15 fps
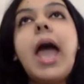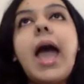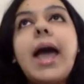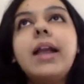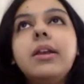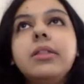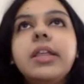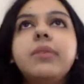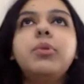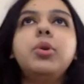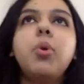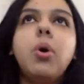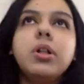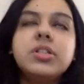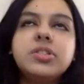and they would
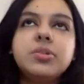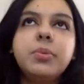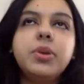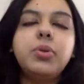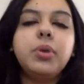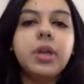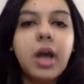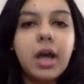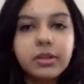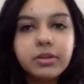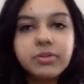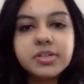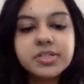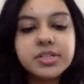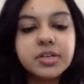also be doing other
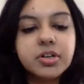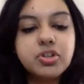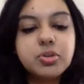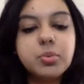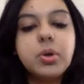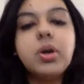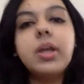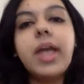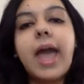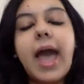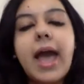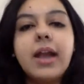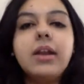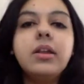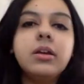research work.
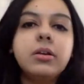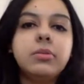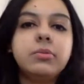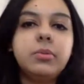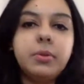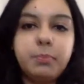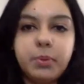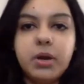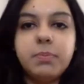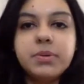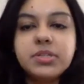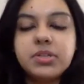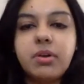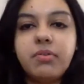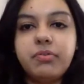And the
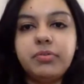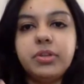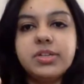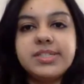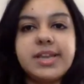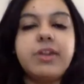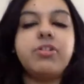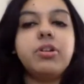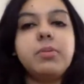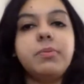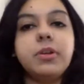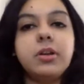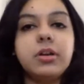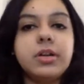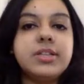purpose of the Central
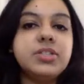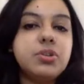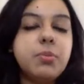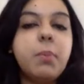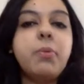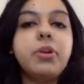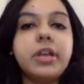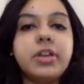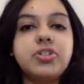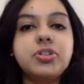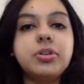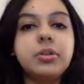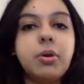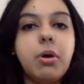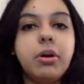Consumer
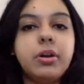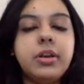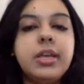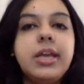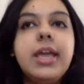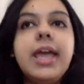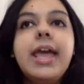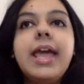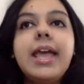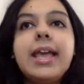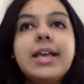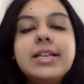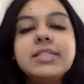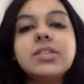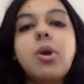Protection Authority
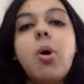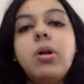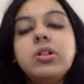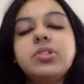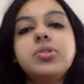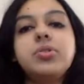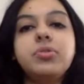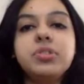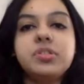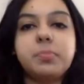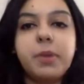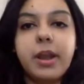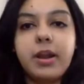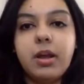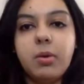is also to
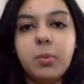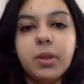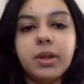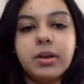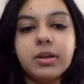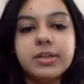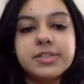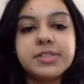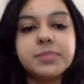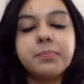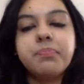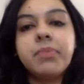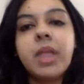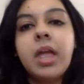spread awareness.